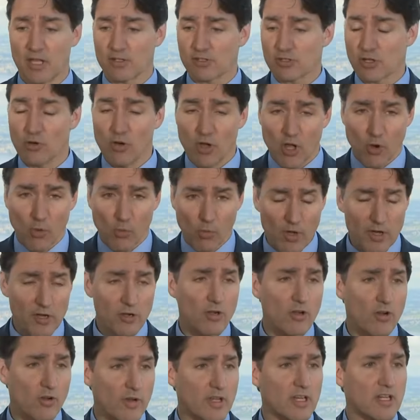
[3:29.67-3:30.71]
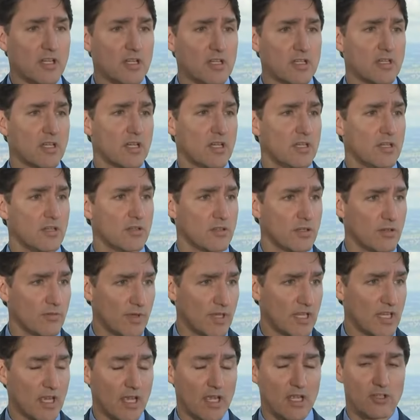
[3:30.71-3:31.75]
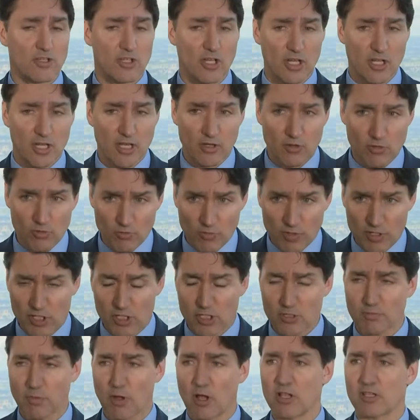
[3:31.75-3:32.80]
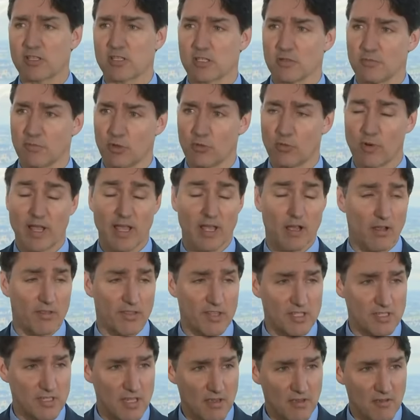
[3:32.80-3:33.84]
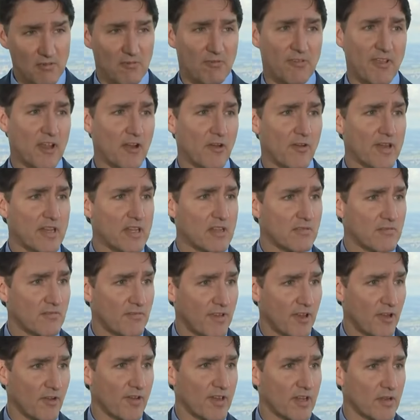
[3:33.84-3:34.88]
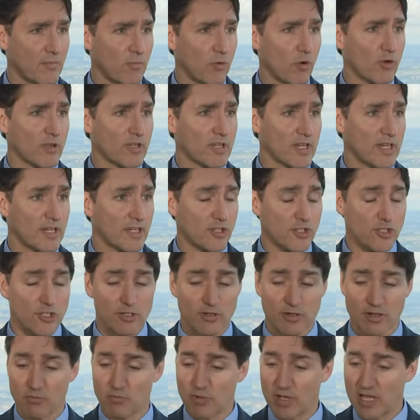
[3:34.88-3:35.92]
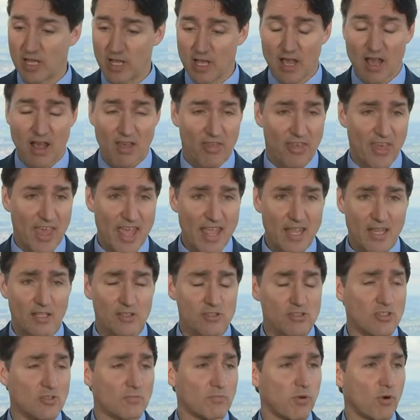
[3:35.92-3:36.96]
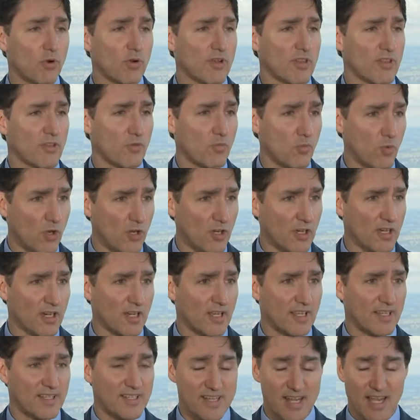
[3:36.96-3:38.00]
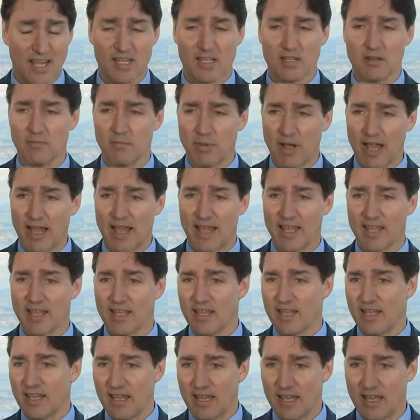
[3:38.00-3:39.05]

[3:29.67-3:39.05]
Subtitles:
So we're going to continue to engage in a responsible way on this very, very important issue, and we thank and support the work done by